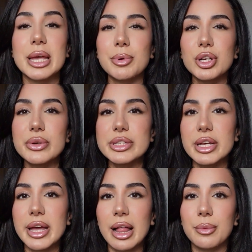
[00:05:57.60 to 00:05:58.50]
tape your nose
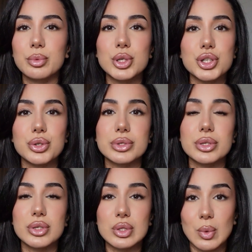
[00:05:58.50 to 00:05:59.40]
to help reduce
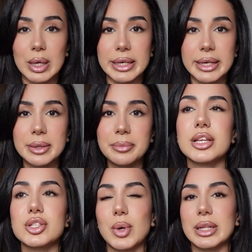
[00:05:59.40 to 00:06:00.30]
swelling.
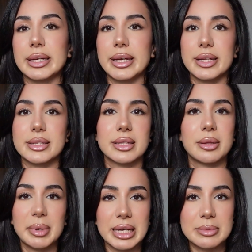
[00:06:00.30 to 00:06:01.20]
Swelling is
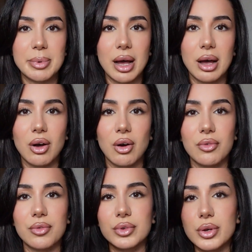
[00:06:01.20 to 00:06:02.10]
the biggest part
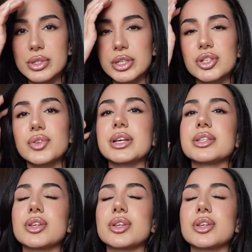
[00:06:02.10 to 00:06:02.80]
of nose surgery,